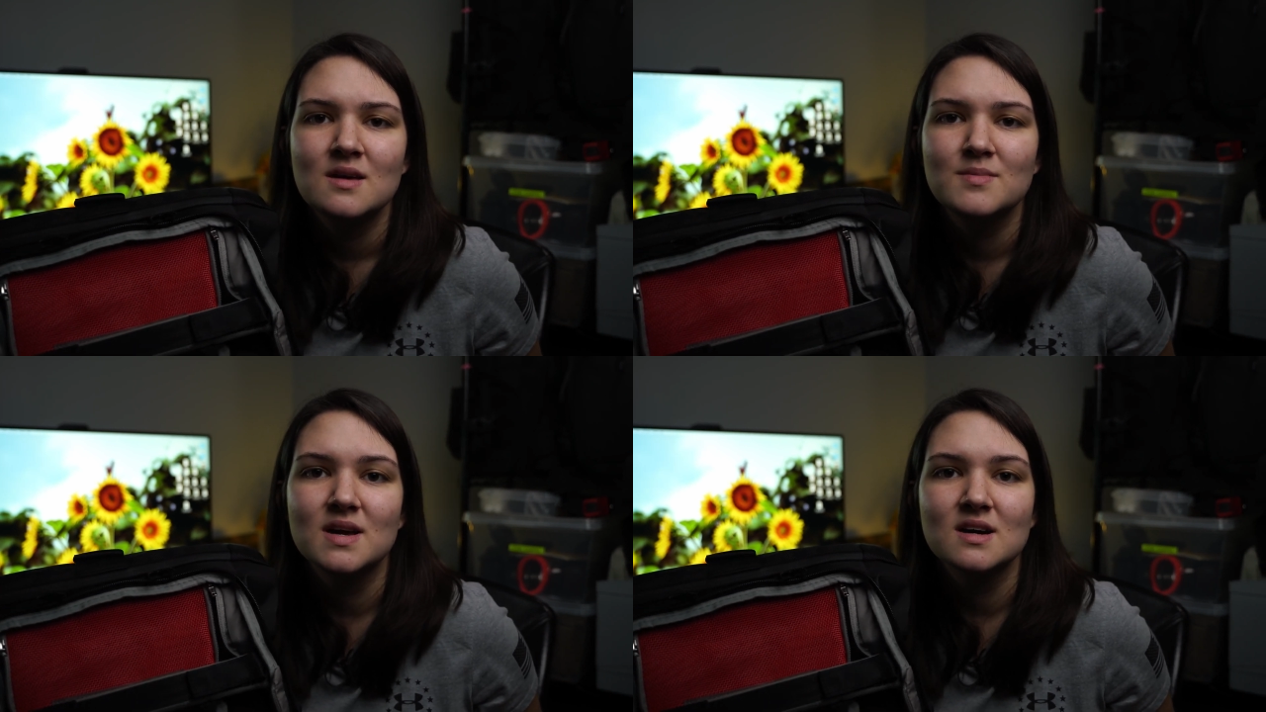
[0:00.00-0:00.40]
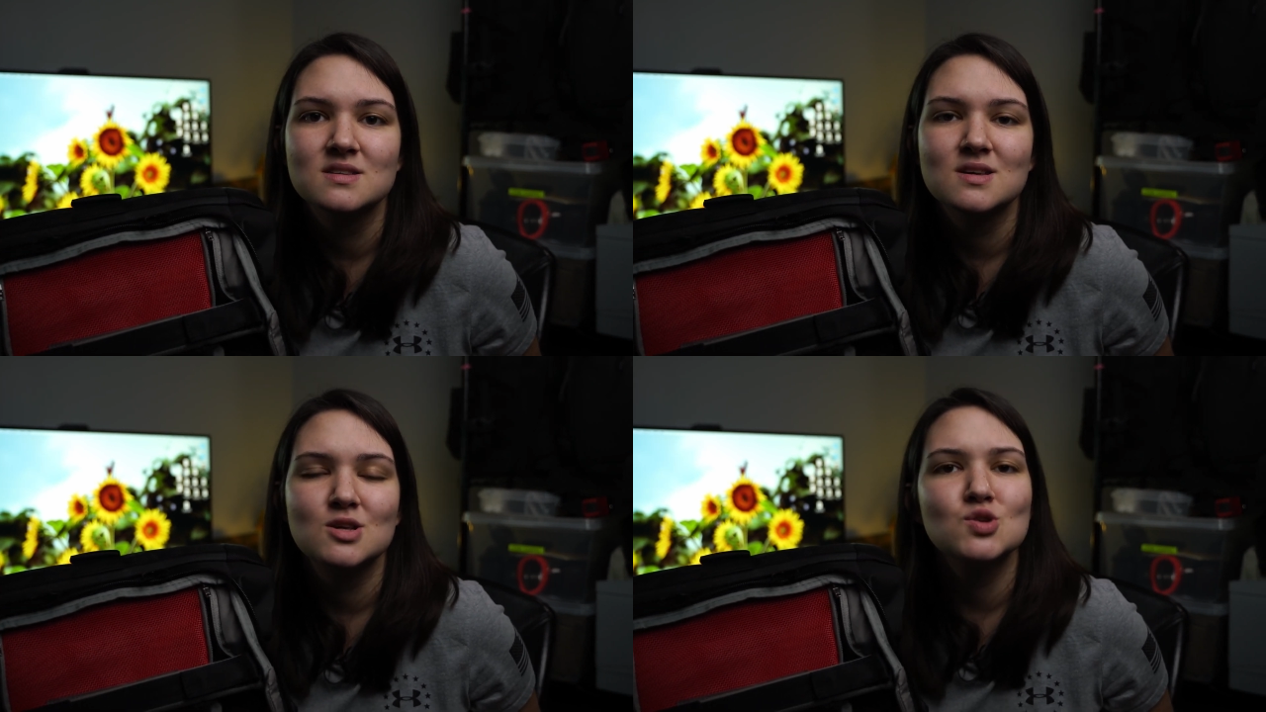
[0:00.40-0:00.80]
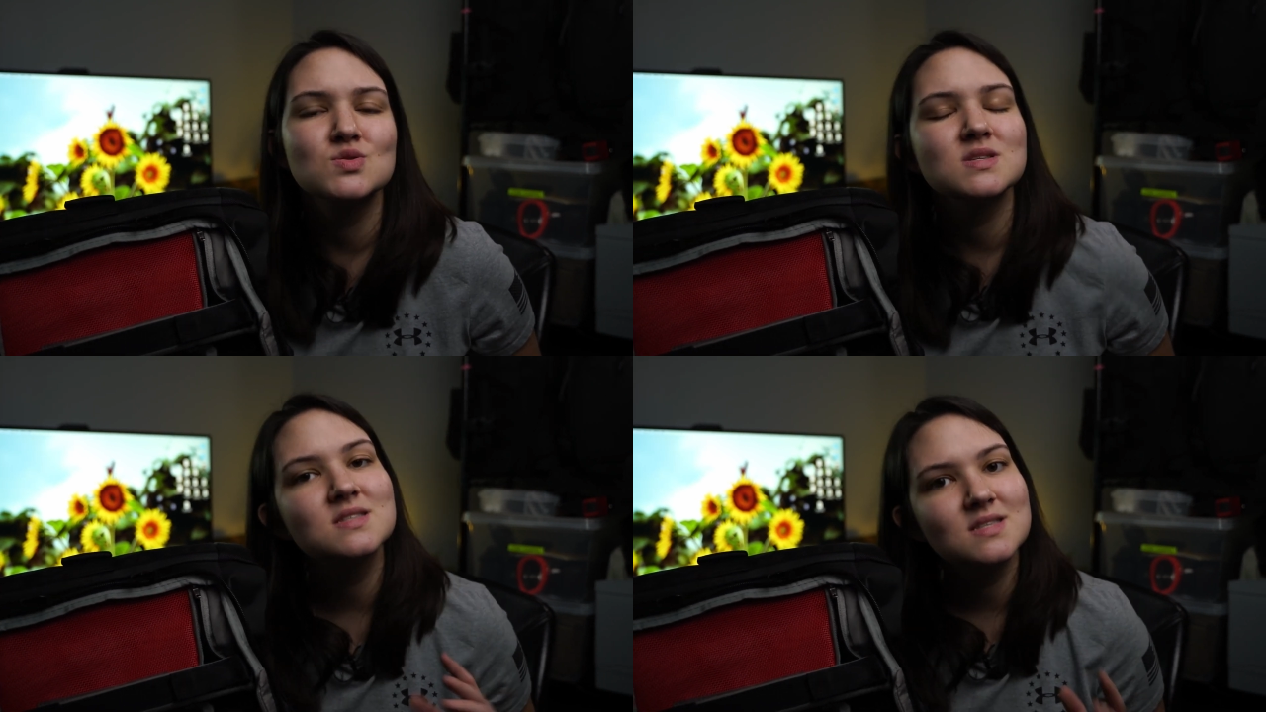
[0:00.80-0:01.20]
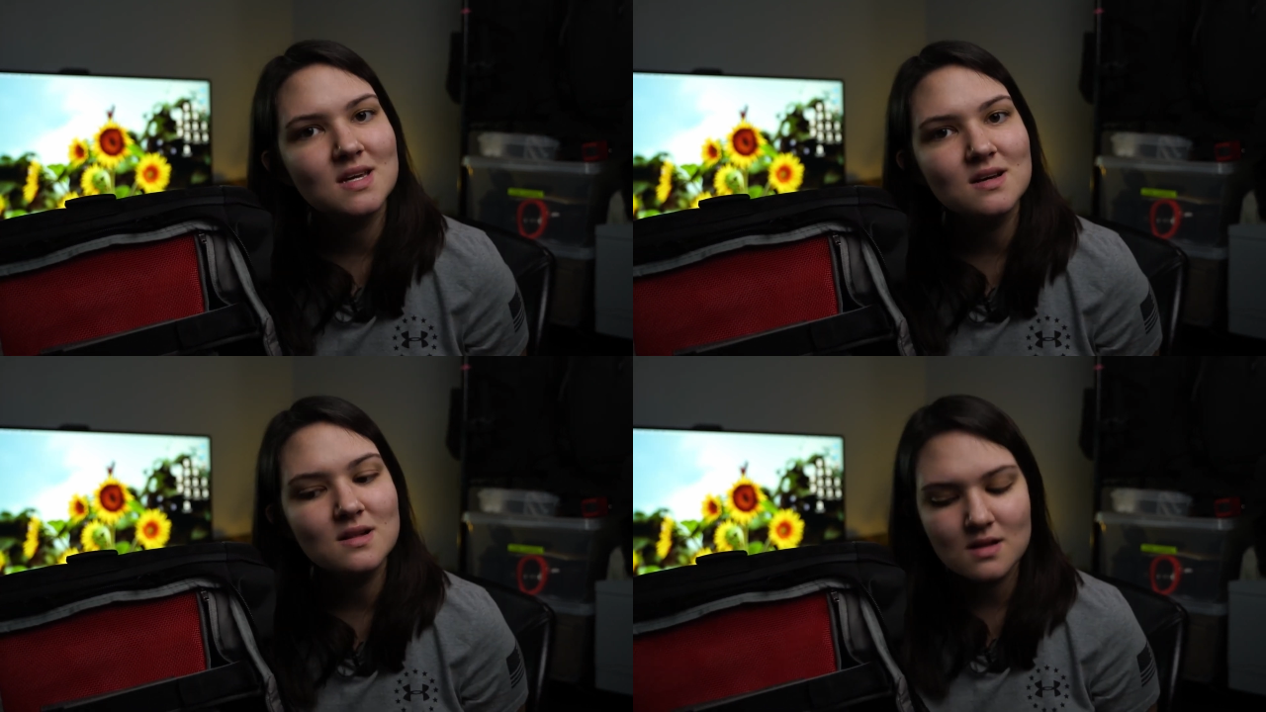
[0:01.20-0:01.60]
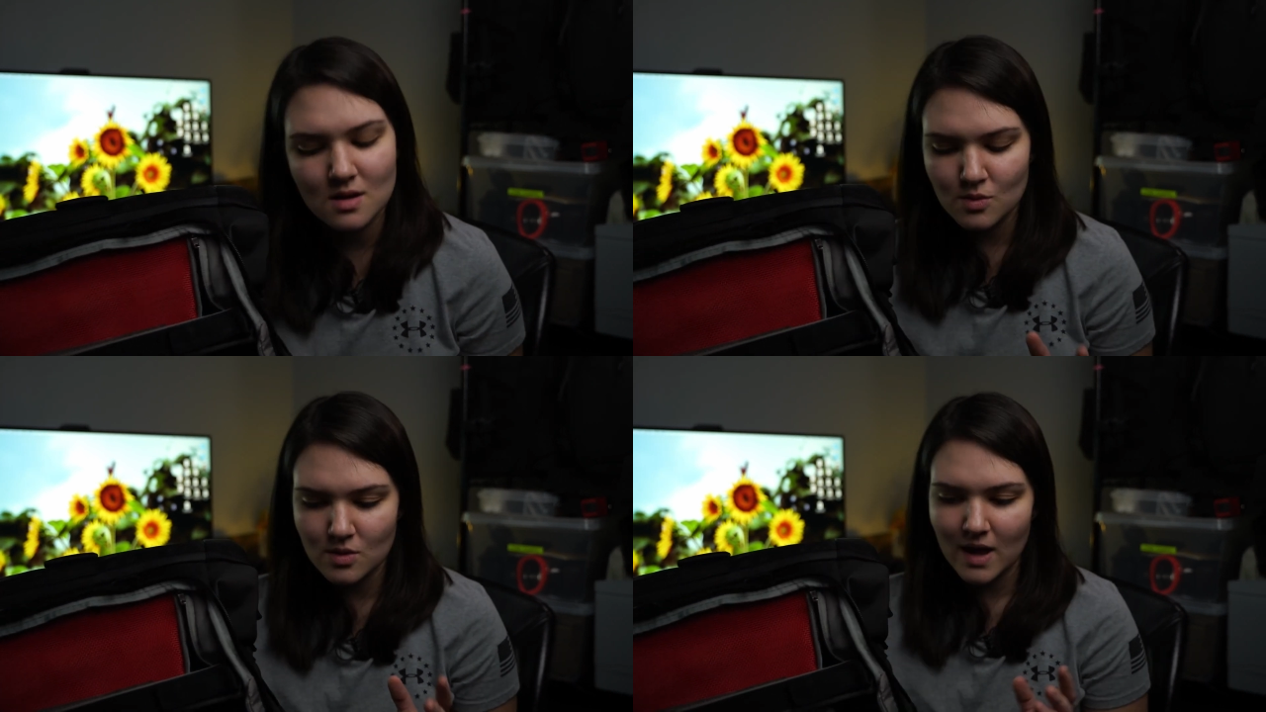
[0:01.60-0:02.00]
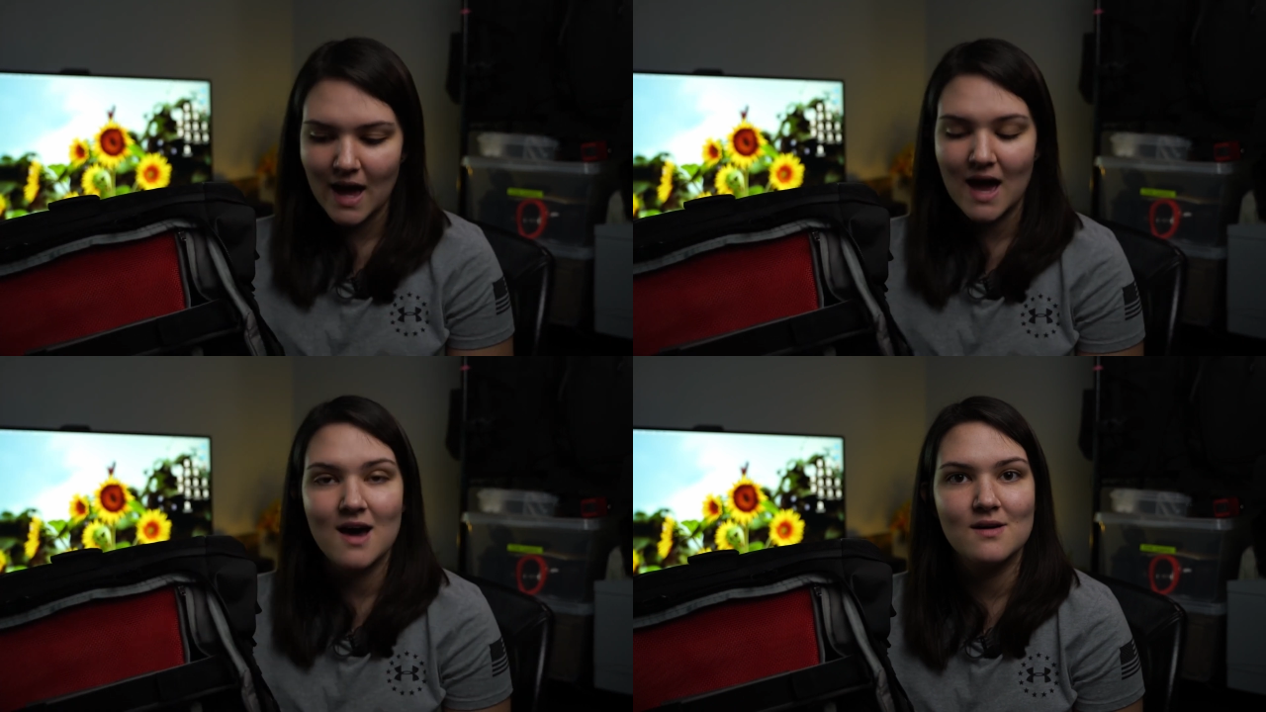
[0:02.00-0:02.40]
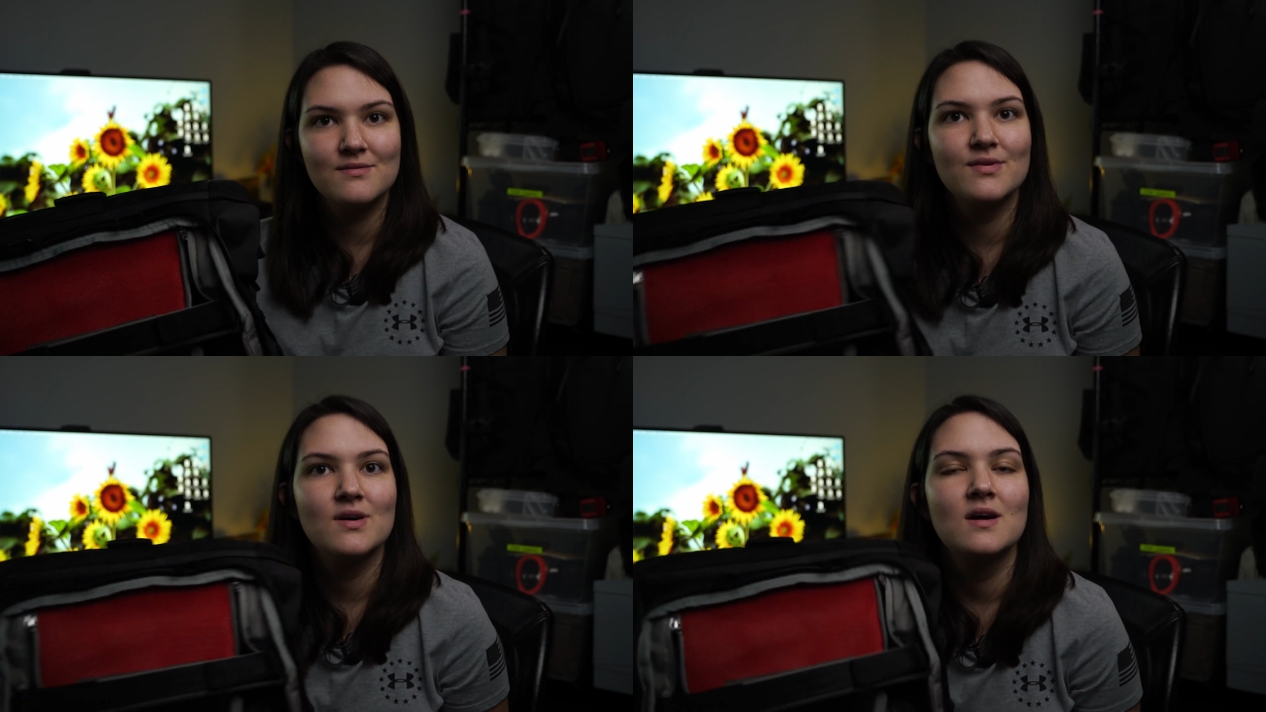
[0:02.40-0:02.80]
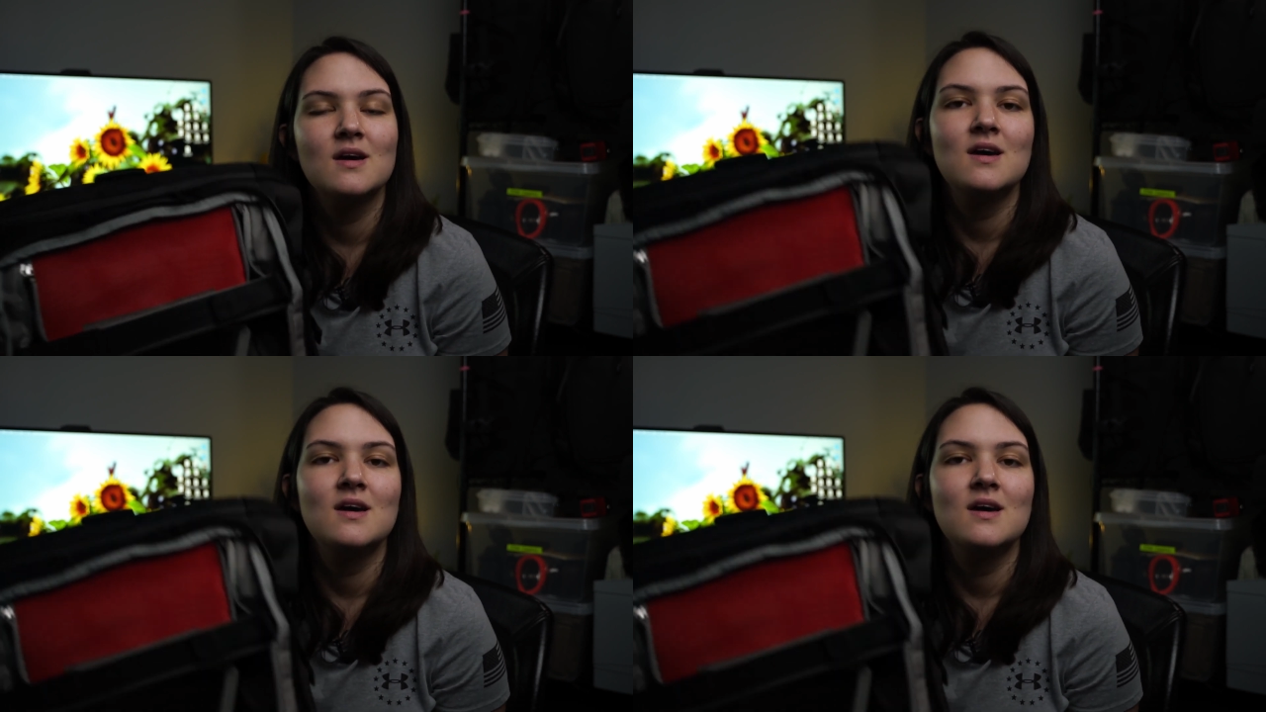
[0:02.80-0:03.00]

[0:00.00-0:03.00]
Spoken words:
because you still will have